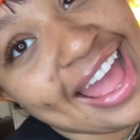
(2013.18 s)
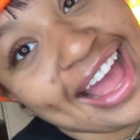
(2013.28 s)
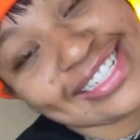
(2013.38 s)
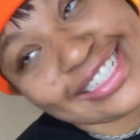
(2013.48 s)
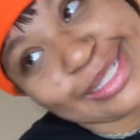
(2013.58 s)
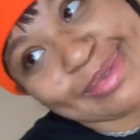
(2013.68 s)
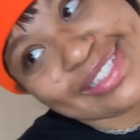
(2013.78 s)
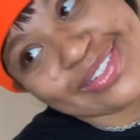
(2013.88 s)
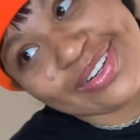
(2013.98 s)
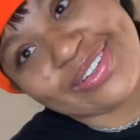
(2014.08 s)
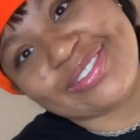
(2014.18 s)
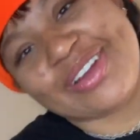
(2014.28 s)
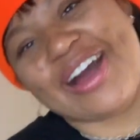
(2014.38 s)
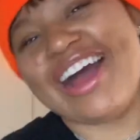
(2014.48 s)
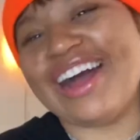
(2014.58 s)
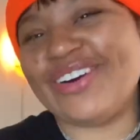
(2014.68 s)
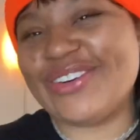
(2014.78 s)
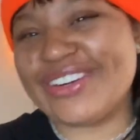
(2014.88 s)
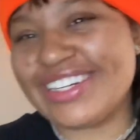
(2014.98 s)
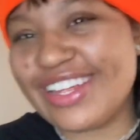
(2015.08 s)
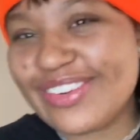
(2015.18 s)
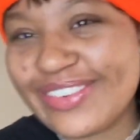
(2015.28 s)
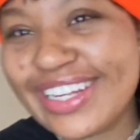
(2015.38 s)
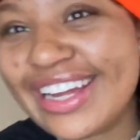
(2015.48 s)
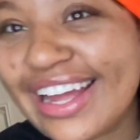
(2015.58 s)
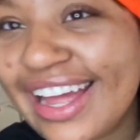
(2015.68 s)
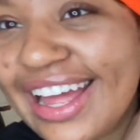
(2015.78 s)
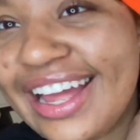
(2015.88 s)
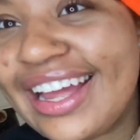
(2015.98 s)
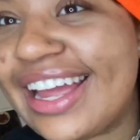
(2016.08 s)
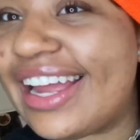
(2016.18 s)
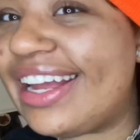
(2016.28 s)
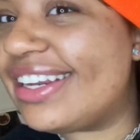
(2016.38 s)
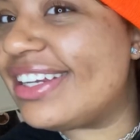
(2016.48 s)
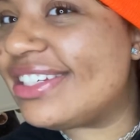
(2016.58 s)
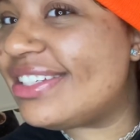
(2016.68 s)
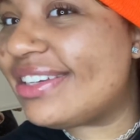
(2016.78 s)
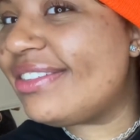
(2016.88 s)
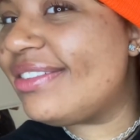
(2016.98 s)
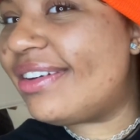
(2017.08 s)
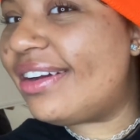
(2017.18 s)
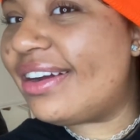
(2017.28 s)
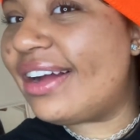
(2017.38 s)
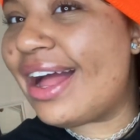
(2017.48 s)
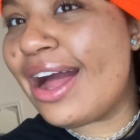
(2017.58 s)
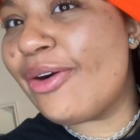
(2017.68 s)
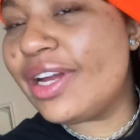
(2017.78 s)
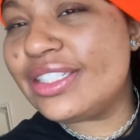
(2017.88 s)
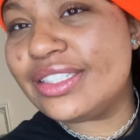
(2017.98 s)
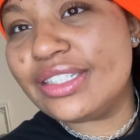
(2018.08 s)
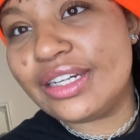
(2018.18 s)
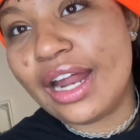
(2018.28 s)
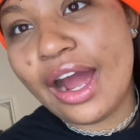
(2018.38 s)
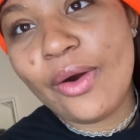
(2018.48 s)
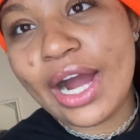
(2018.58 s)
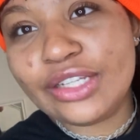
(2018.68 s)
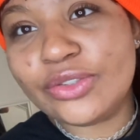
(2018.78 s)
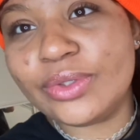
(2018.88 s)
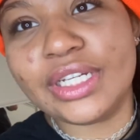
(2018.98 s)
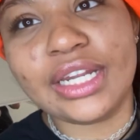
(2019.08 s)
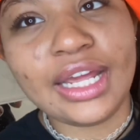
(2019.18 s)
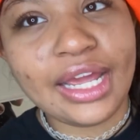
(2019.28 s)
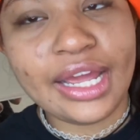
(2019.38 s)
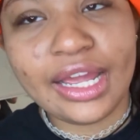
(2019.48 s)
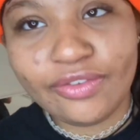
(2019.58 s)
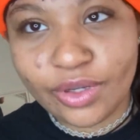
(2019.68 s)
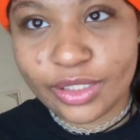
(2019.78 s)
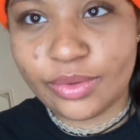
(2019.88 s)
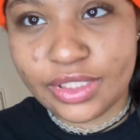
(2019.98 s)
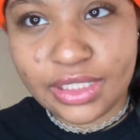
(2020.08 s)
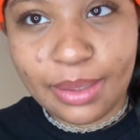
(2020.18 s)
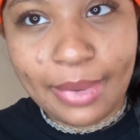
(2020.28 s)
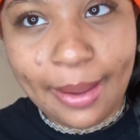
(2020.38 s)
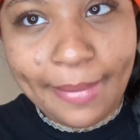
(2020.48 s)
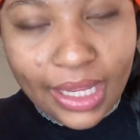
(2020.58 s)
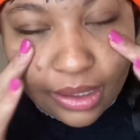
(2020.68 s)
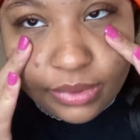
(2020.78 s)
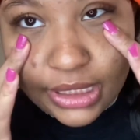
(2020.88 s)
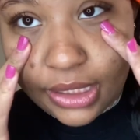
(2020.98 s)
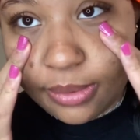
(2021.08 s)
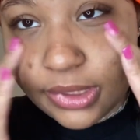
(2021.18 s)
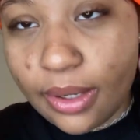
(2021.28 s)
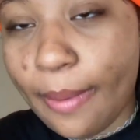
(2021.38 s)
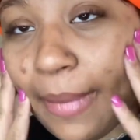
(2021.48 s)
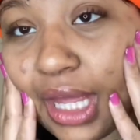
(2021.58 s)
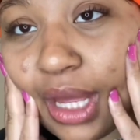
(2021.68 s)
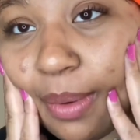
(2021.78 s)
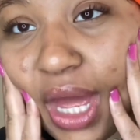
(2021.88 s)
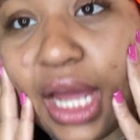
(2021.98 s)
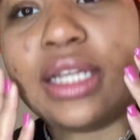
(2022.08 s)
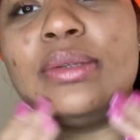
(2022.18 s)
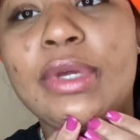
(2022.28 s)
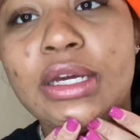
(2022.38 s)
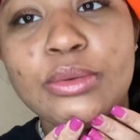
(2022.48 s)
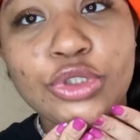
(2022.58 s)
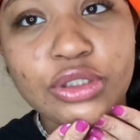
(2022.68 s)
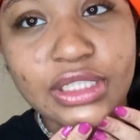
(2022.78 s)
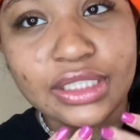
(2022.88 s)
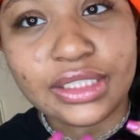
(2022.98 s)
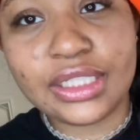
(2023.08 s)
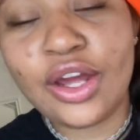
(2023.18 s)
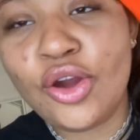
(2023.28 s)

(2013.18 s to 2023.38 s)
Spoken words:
as an expensive girl. No, I'll order another wig and show you all how it's done, how I do it. If you guys want to see my makeup tips, makeup hacks, makeup tricks,